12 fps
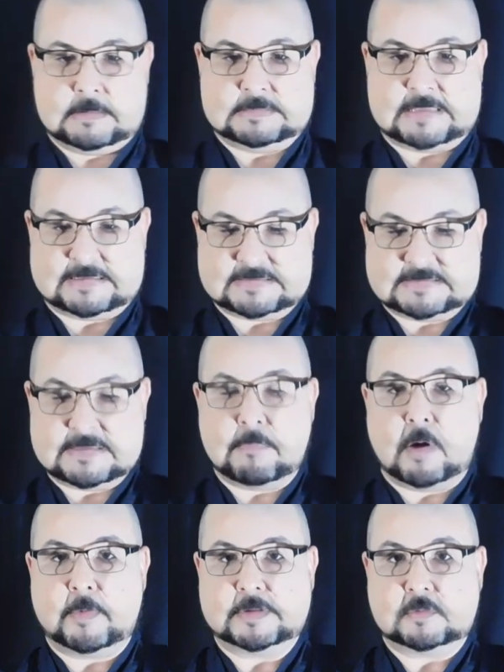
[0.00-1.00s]
That is the
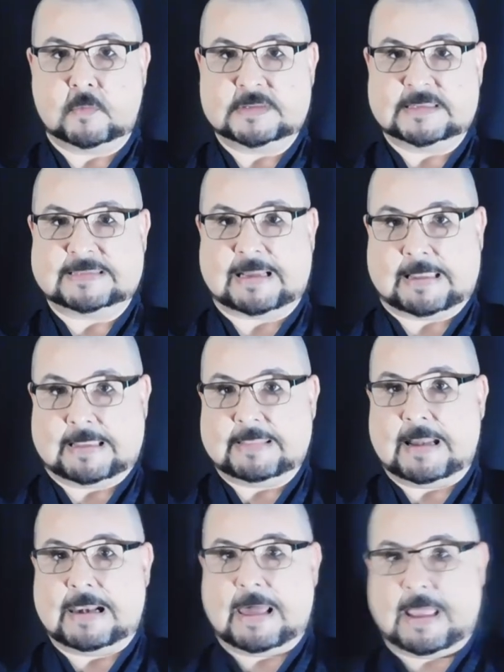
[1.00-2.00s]
moment where the
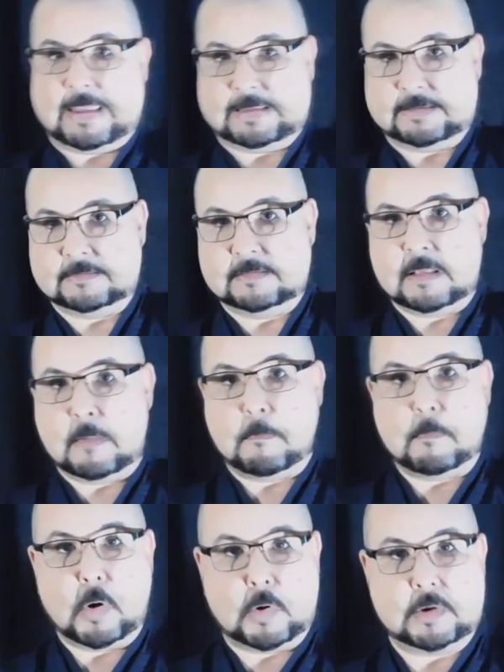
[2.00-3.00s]
Takeda line
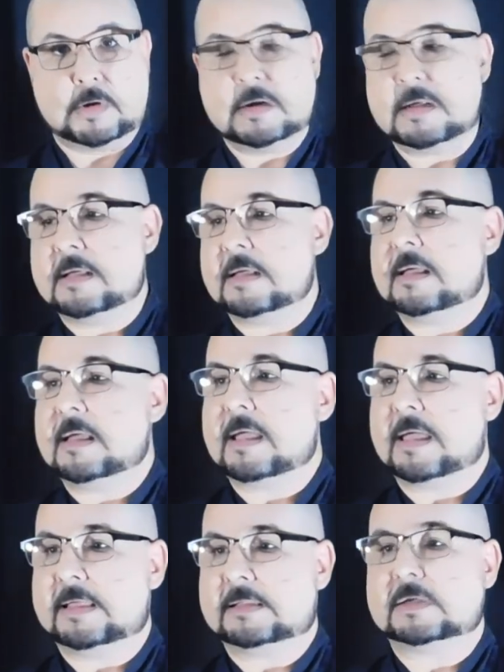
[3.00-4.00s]
born
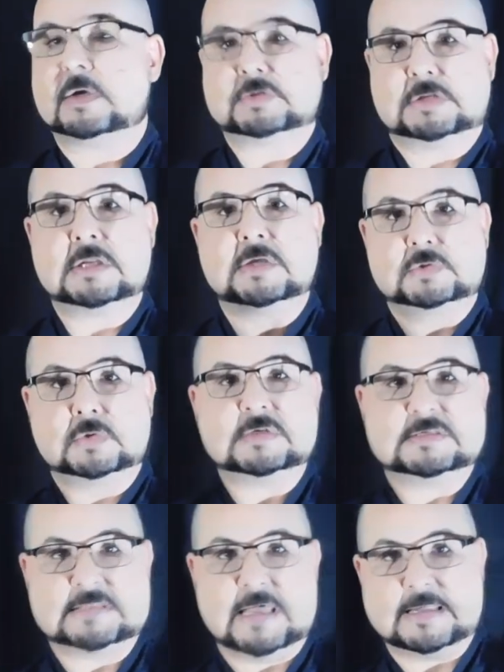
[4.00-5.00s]
and continue to
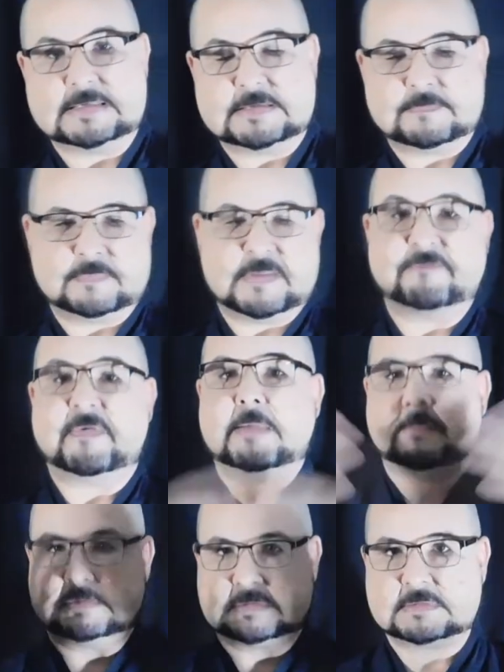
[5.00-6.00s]
these days, the
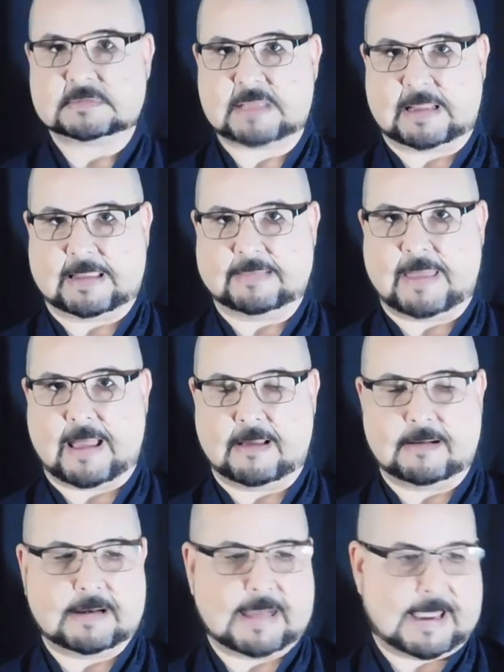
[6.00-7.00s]
famous Takeda
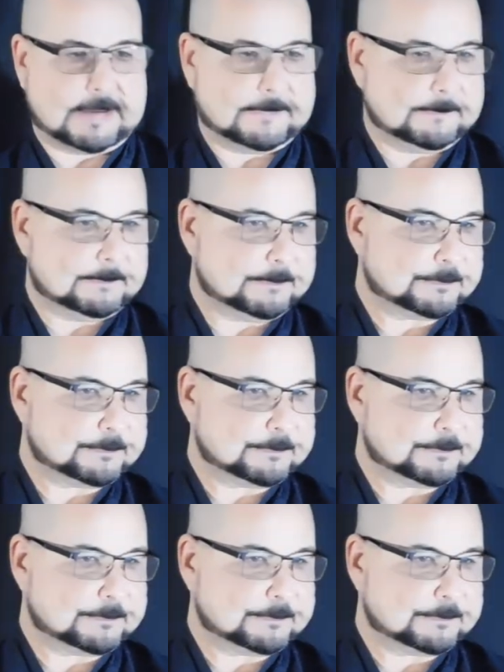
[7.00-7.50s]
line.